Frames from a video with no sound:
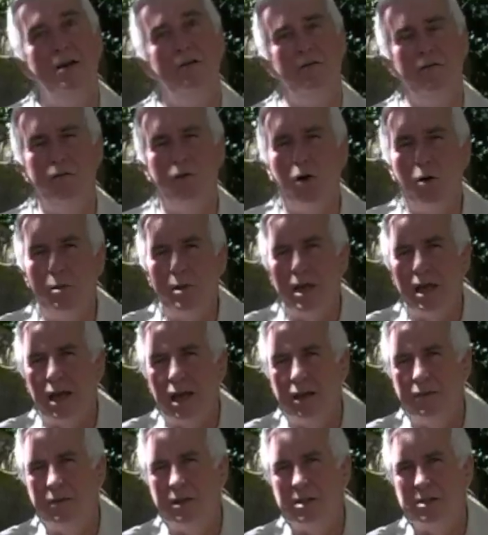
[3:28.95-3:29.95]
4
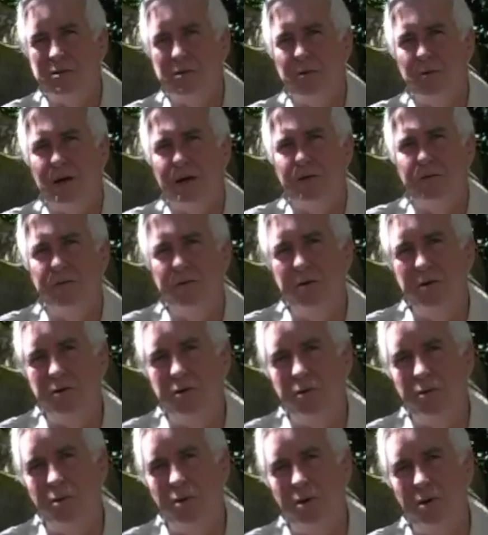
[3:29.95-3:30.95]
behaviors for 1 food
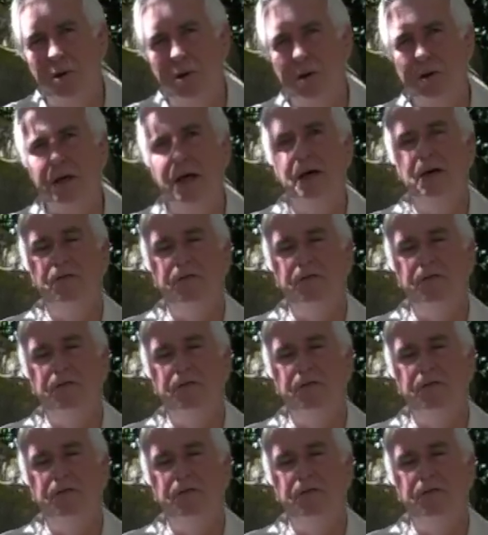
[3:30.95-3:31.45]
reward,